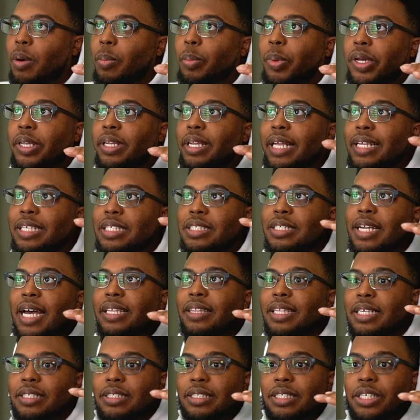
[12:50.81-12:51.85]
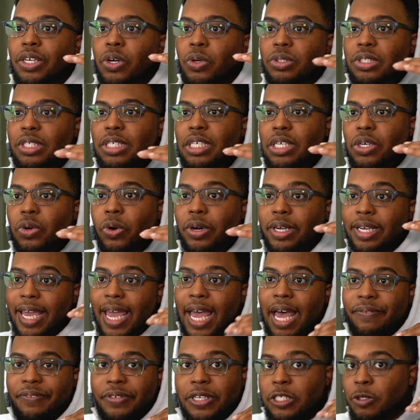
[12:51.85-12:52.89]
but it's not that D O T or
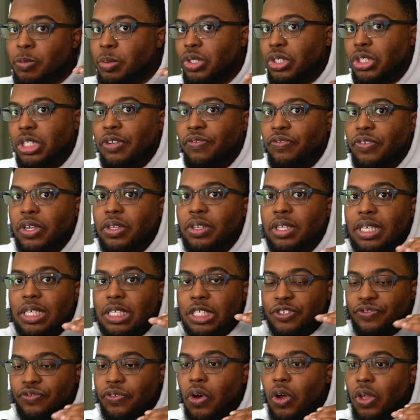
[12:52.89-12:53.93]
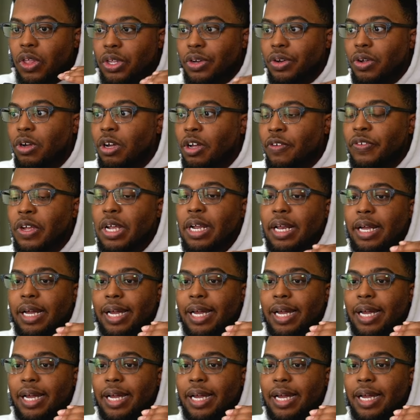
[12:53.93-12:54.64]
Kafka specifically has fallen off.